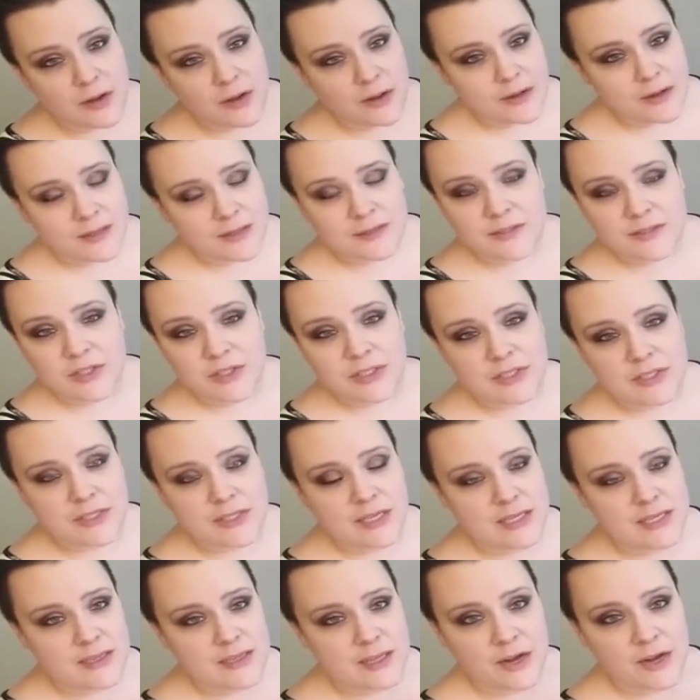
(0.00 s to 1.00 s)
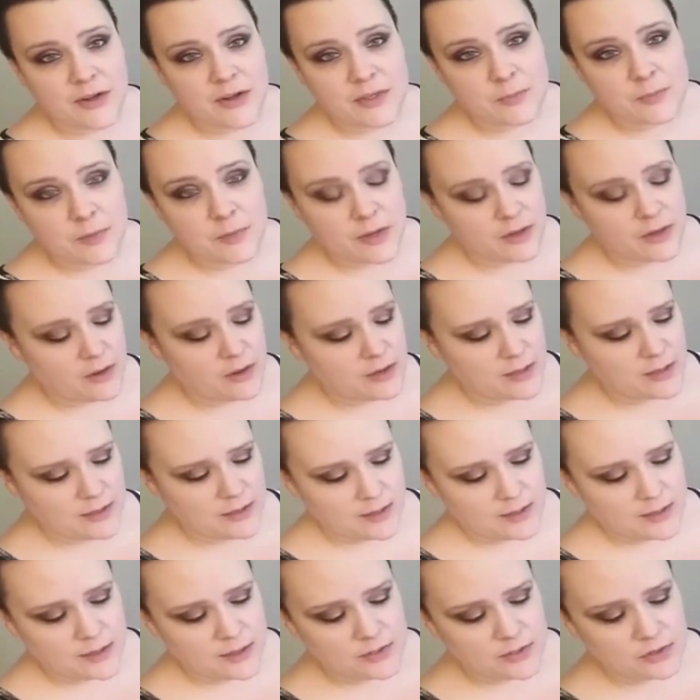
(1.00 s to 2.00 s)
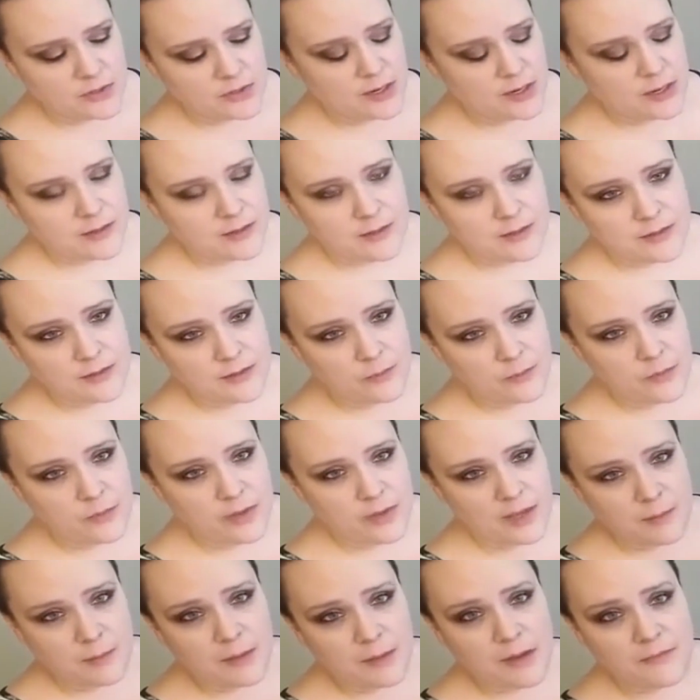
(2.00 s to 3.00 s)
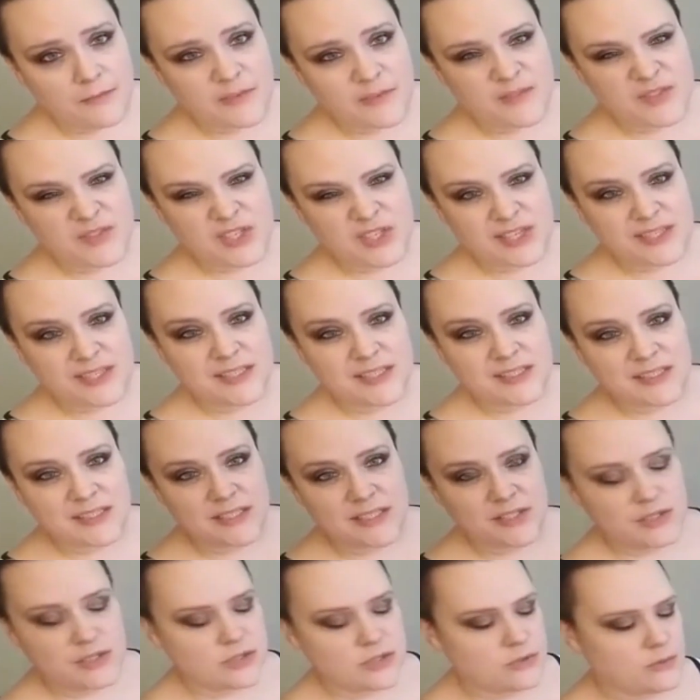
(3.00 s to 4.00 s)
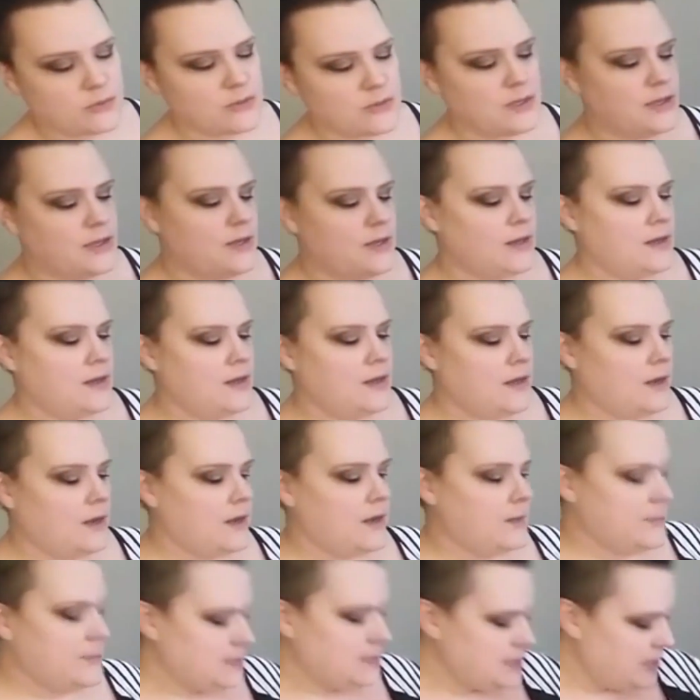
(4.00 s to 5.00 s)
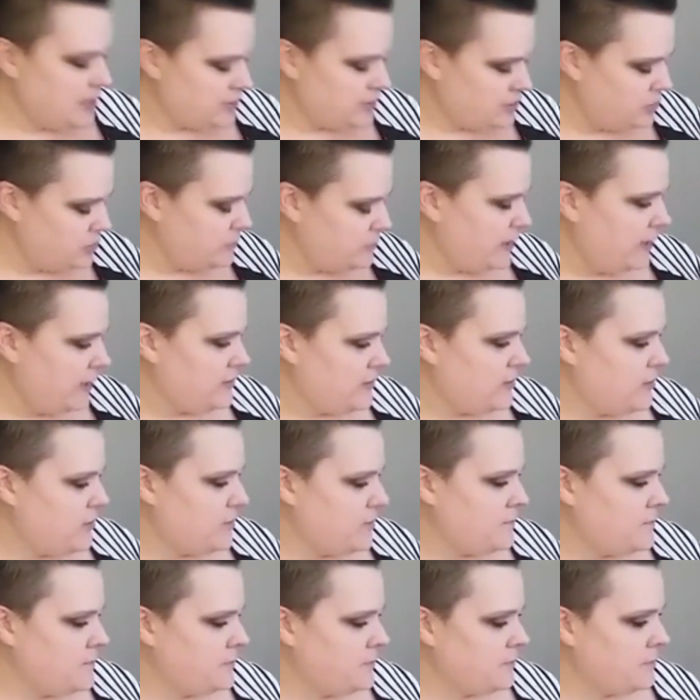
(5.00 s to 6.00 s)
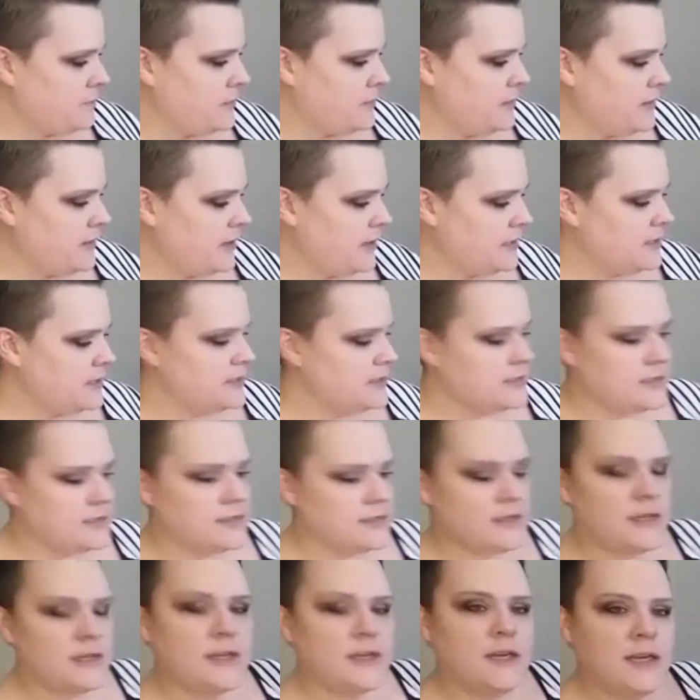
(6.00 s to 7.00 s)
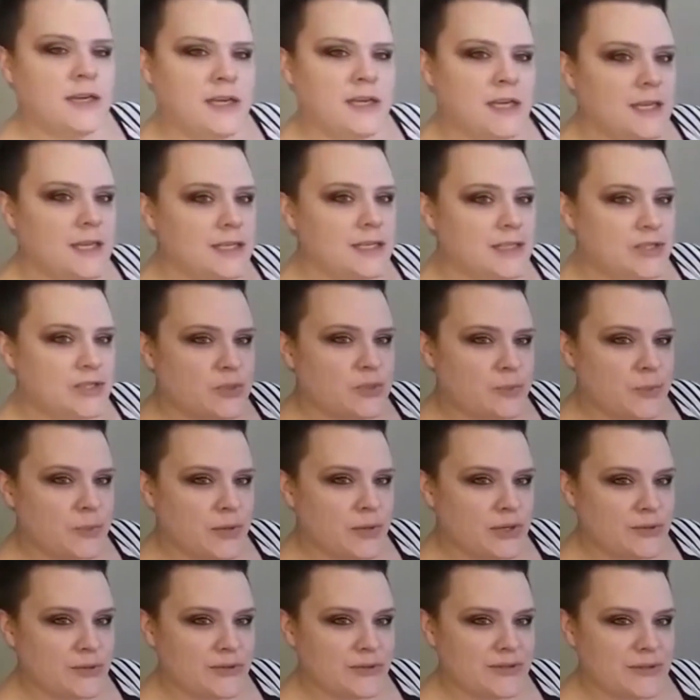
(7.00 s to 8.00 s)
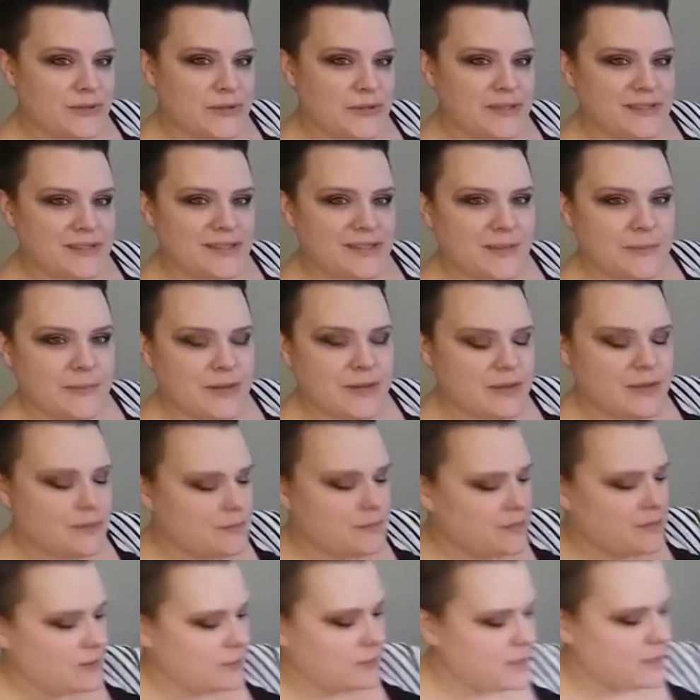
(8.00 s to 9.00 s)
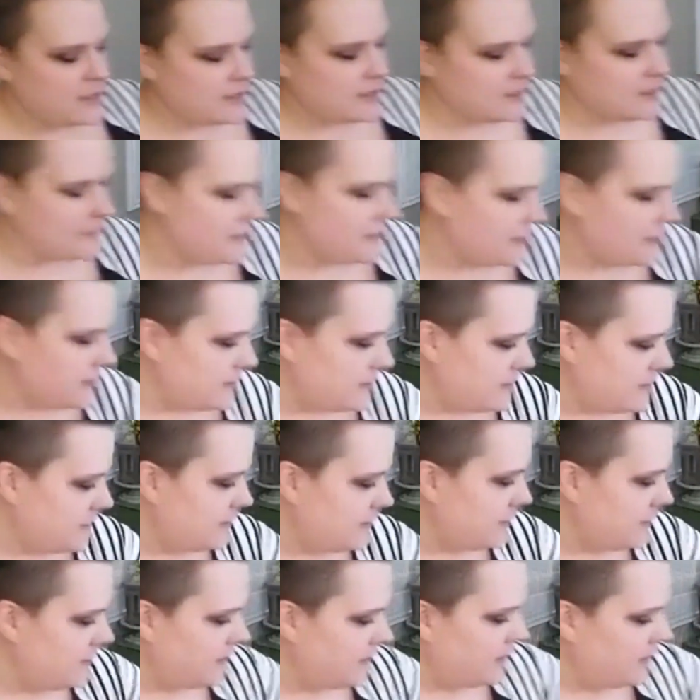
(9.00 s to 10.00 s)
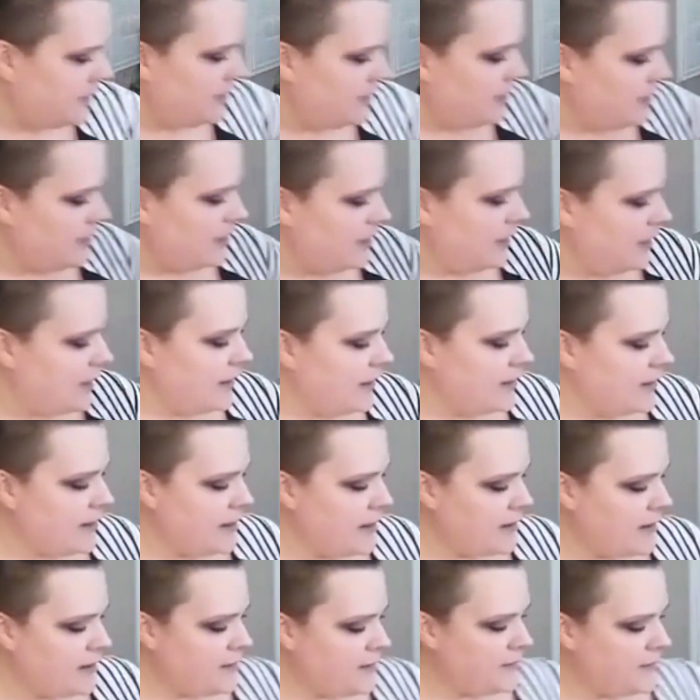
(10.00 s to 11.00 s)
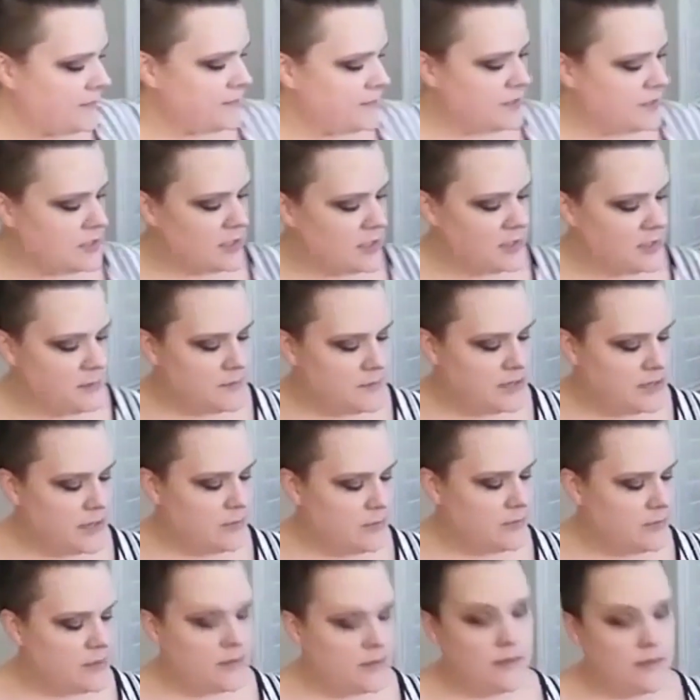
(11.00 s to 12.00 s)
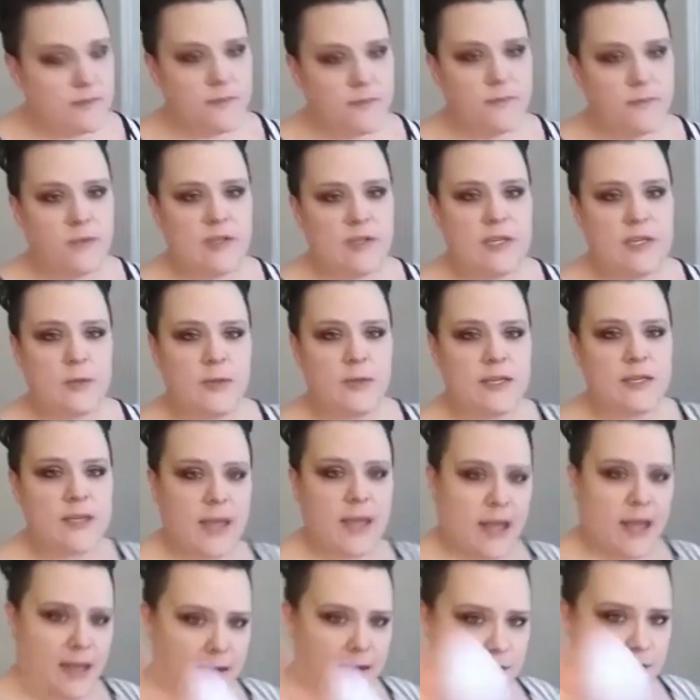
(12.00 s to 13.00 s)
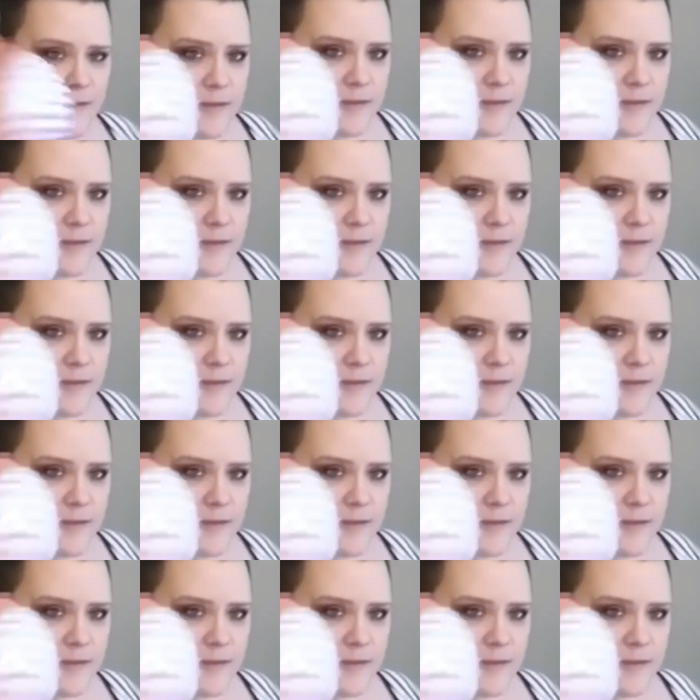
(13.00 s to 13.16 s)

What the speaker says: on it just to get the hairspray on it and then let it dry, and then they won't come off if shedding's an issue. It's not too bad though. And he's super cute. So he's going to be the middle piece of it. I have some decorative sequined eggs.